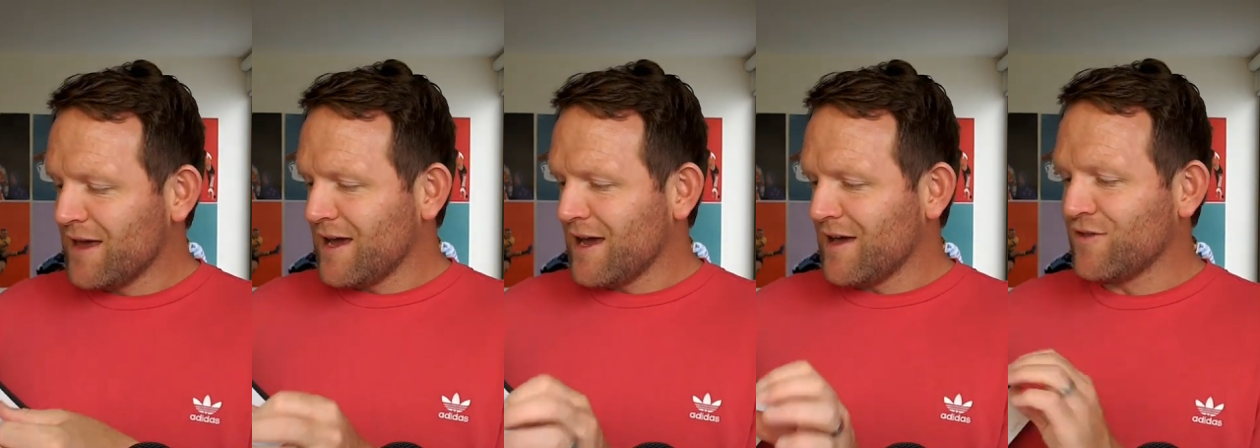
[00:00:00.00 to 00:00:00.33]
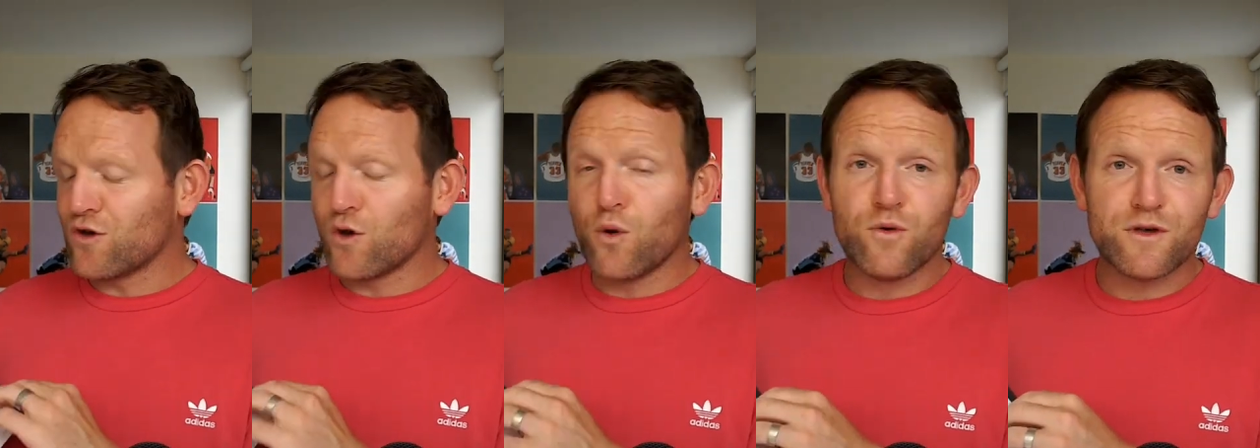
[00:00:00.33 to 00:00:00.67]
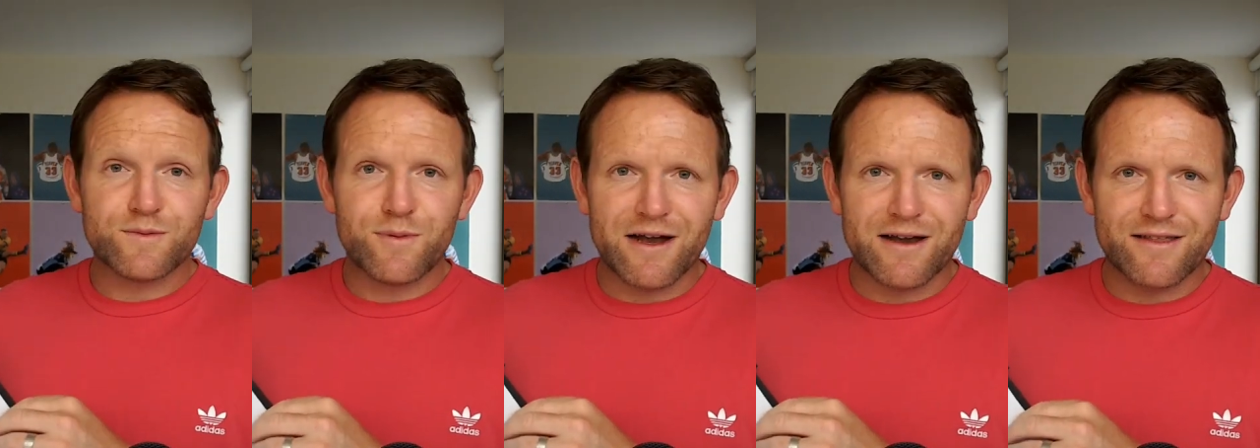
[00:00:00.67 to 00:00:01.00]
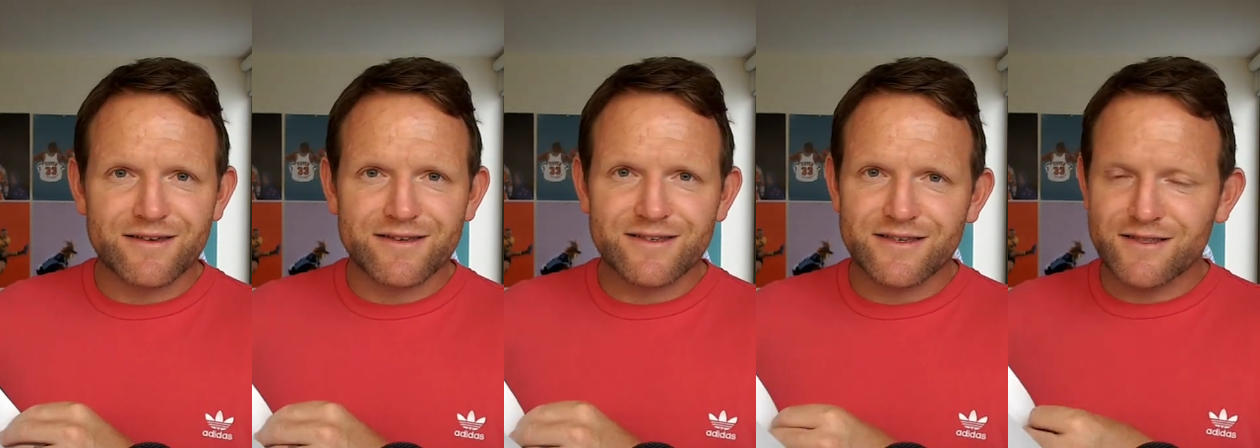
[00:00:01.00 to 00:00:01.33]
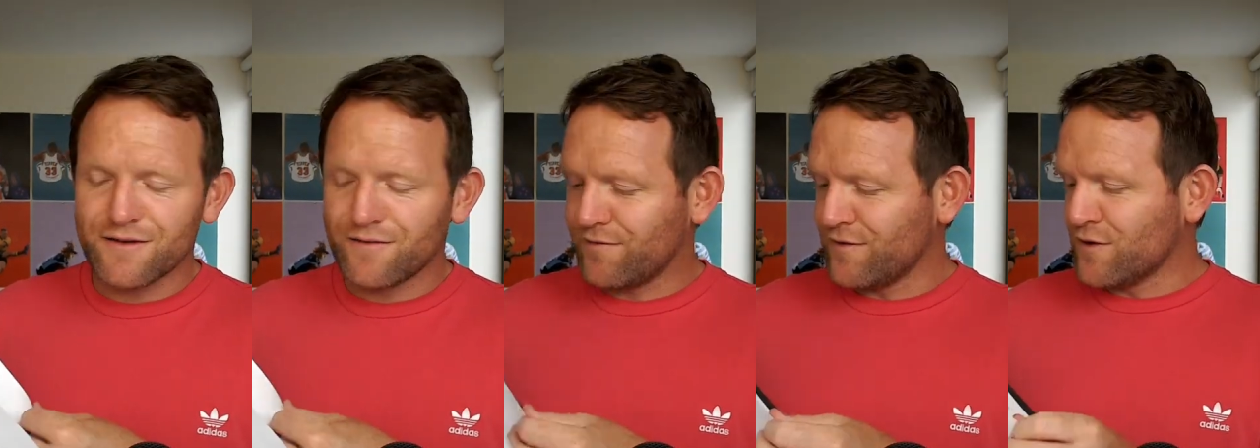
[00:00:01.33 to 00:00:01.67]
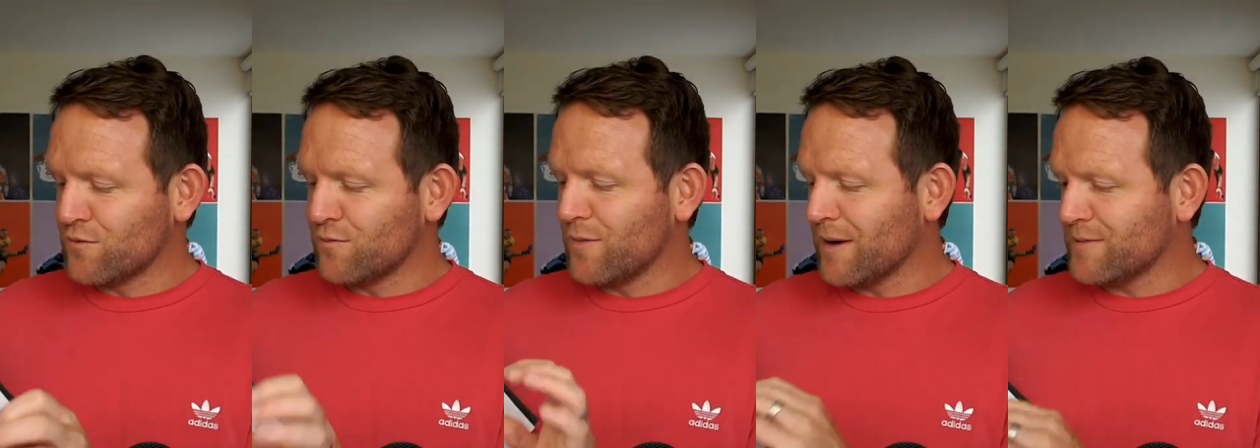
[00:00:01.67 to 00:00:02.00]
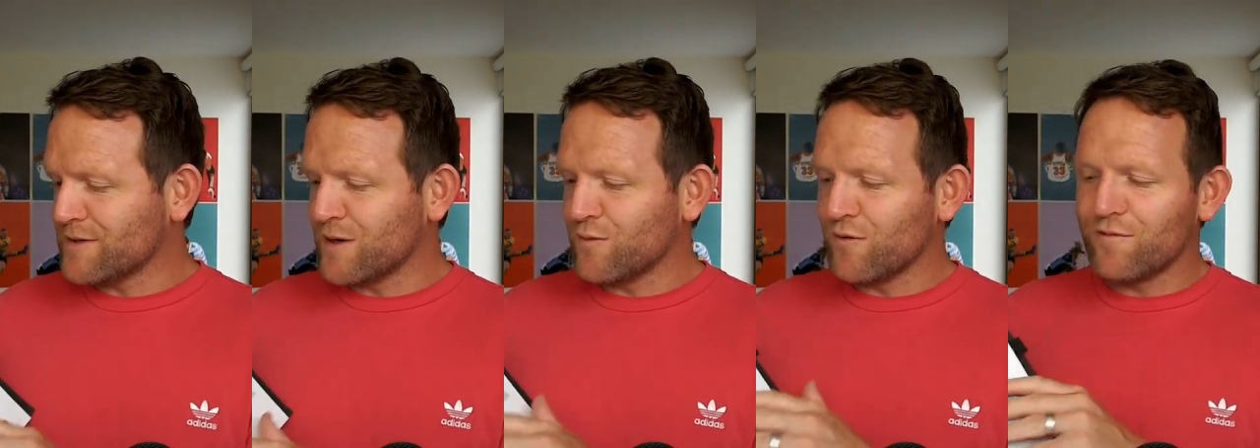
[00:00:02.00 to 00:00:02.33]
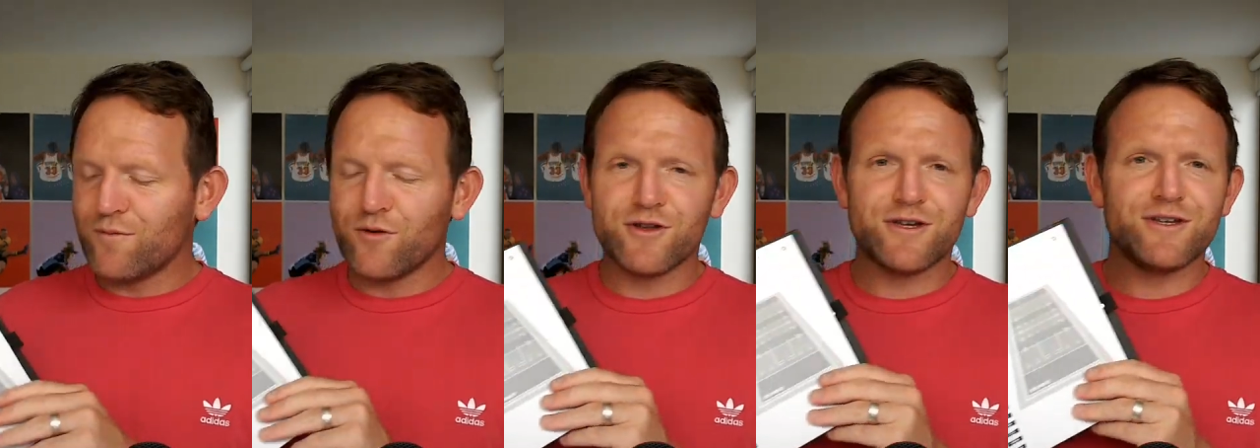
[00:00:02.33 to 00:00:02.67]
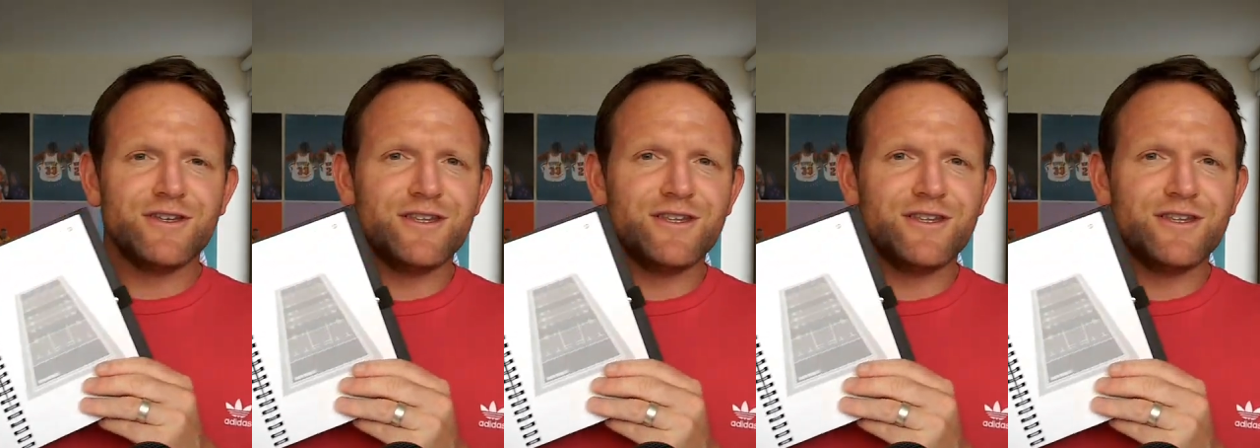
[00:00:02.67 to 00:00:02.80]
And the coolest part of this is the field maps that we've put in.